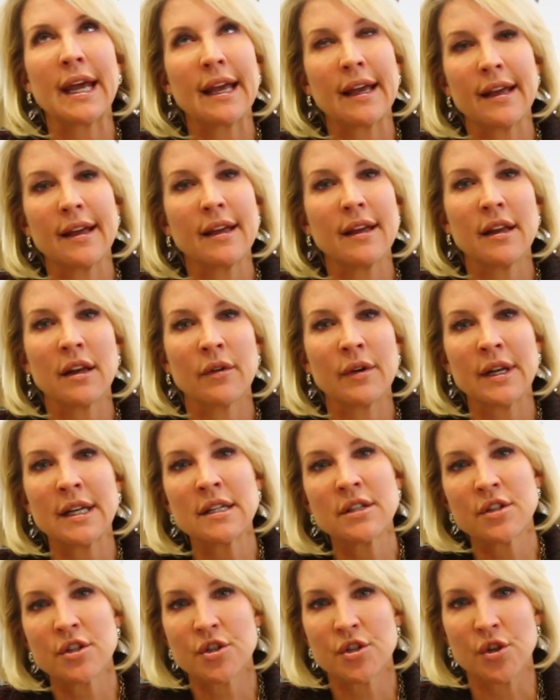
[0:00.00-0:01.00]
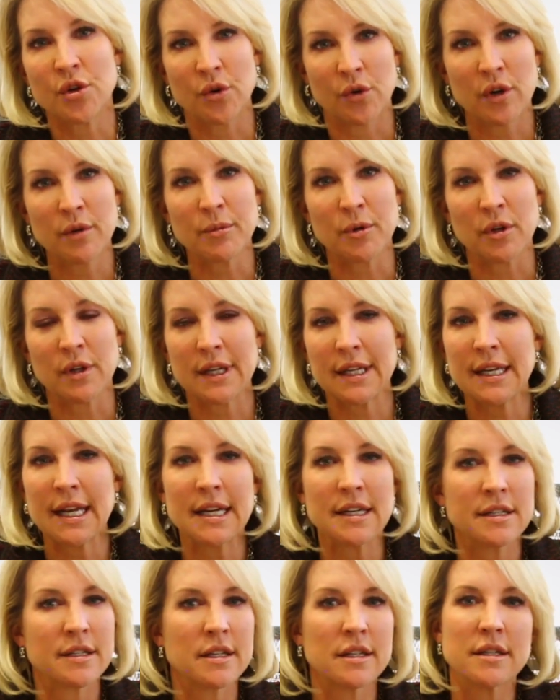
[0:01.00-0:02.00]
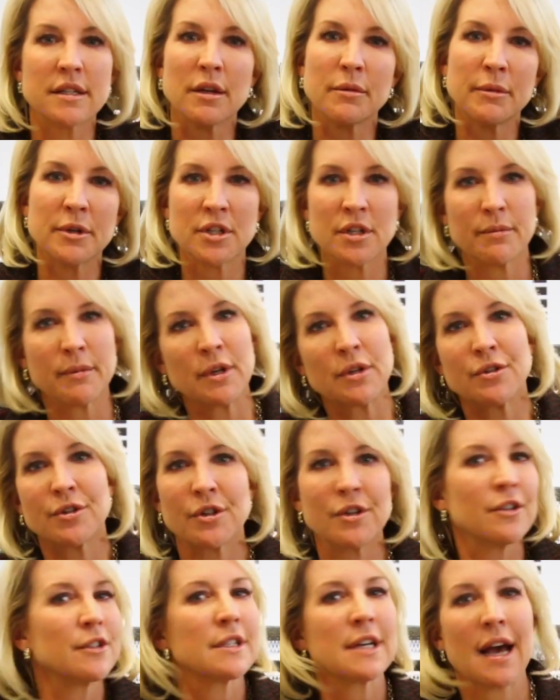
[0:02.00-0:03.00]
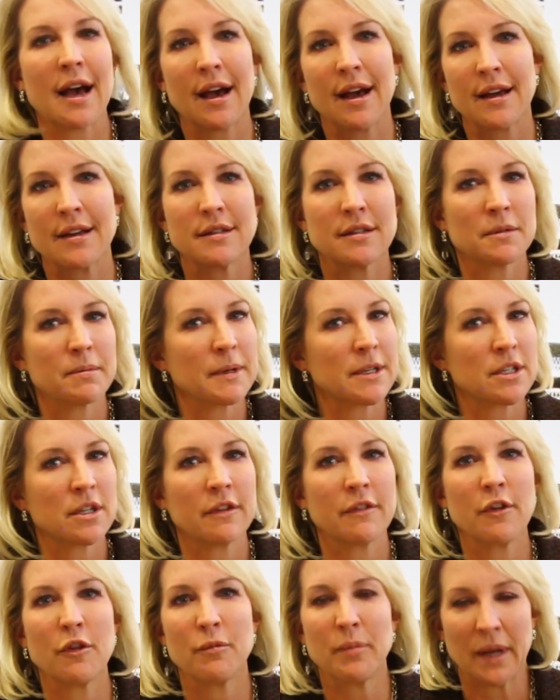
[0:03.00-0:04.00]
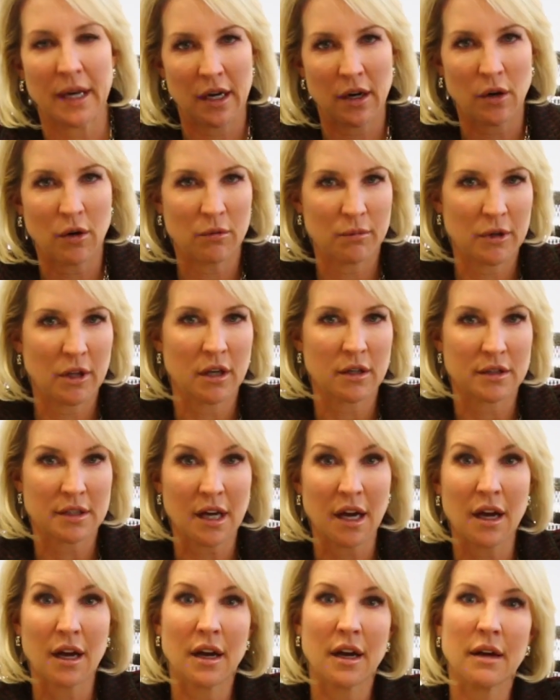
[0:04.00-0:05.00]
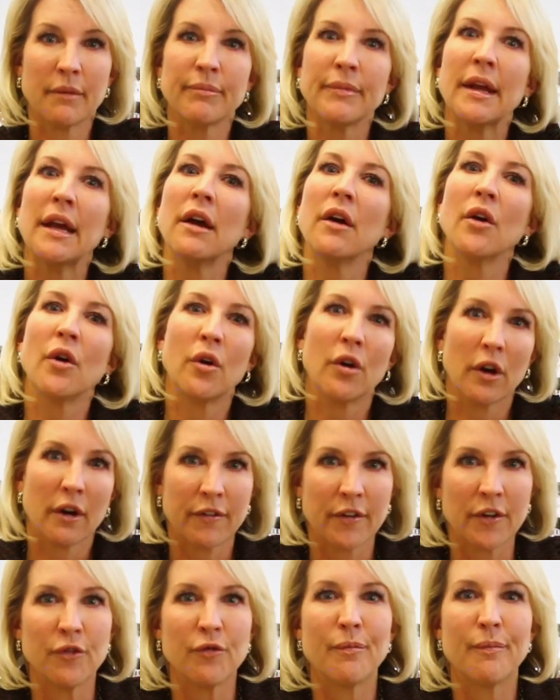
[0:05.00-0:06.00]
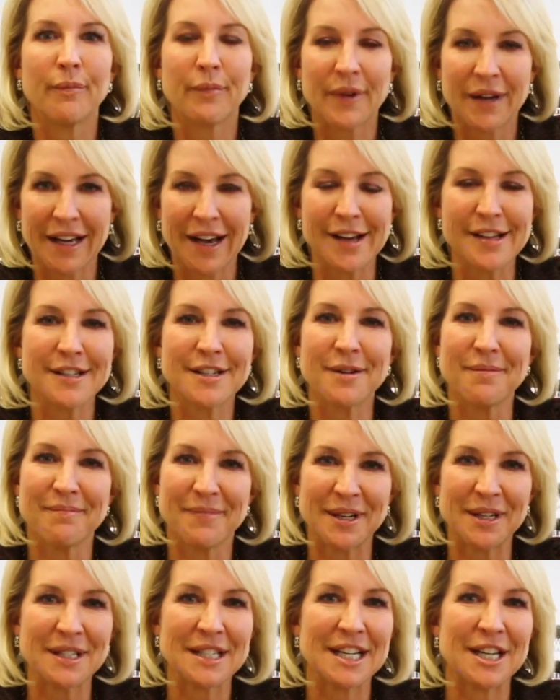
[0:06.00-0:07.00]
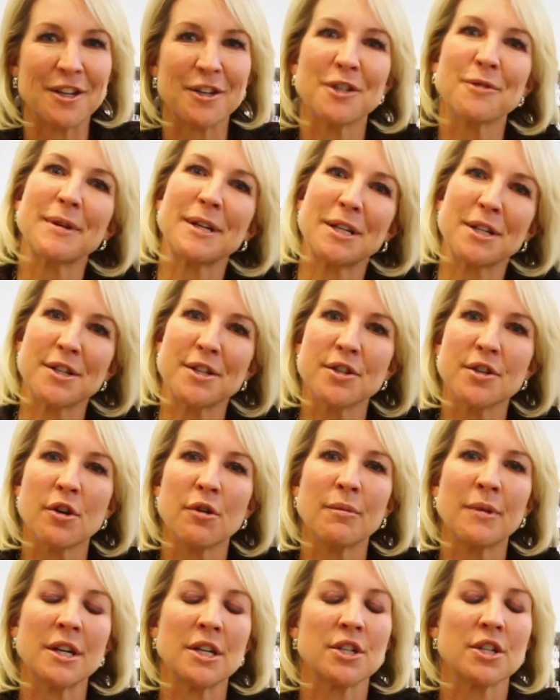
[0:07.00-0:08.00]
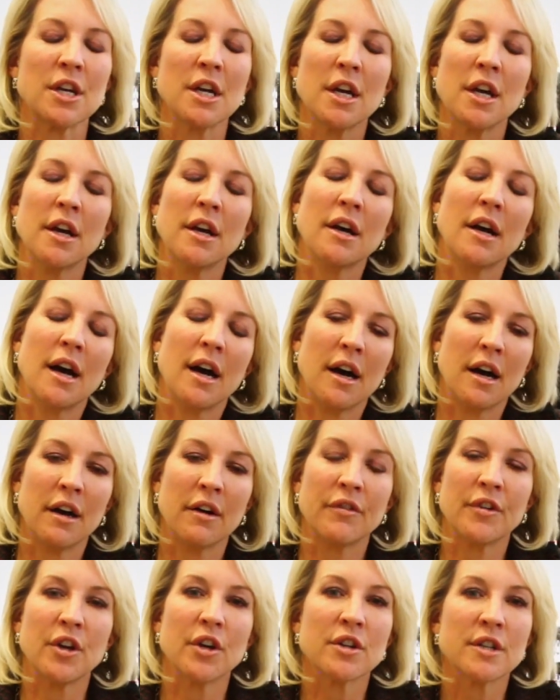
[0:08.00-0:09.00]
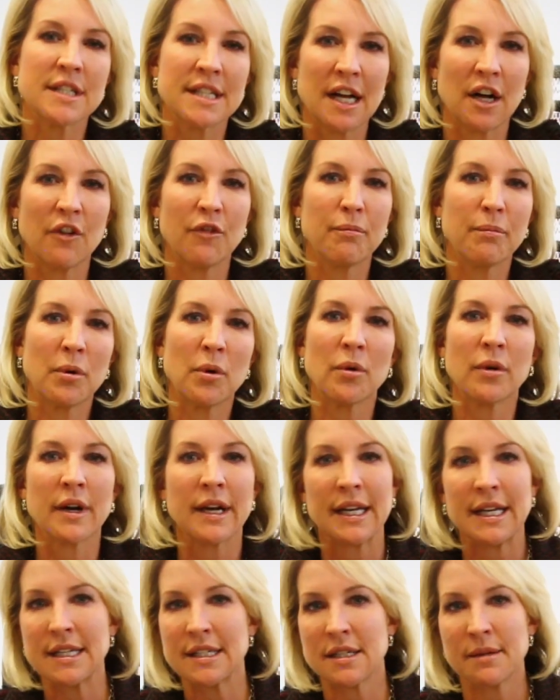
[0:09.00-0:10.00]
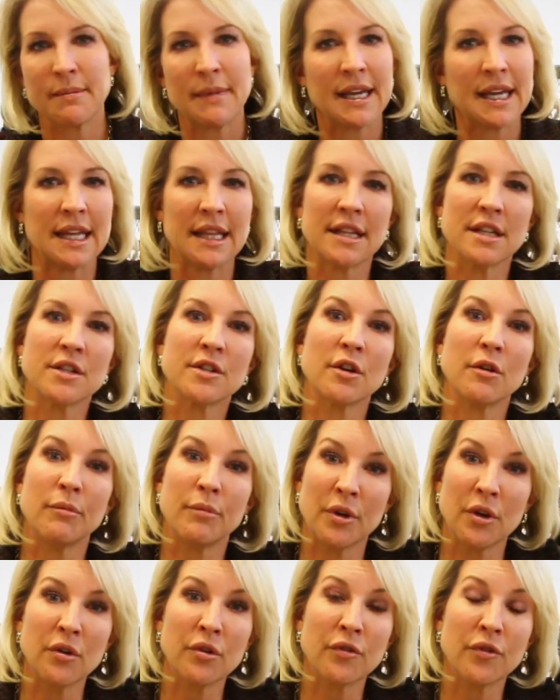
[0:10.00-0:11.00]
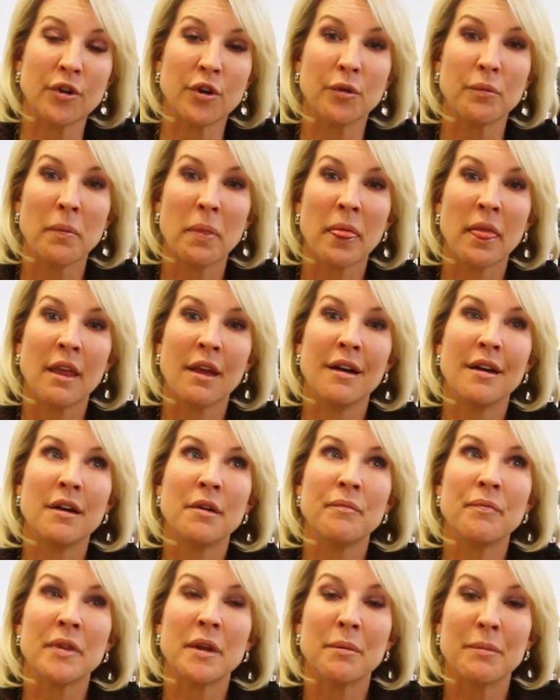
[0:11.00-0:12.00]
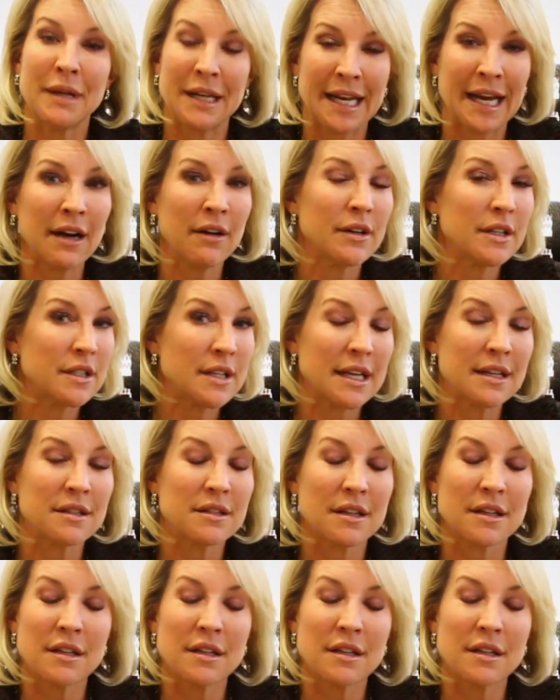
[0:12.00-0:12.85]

you know, and it's just normal, it has just so much emotional ties, especially if you've been in a home a long time or if you've custom built it. You spent so much of yourself pouring into making this so beautiful. But now it has,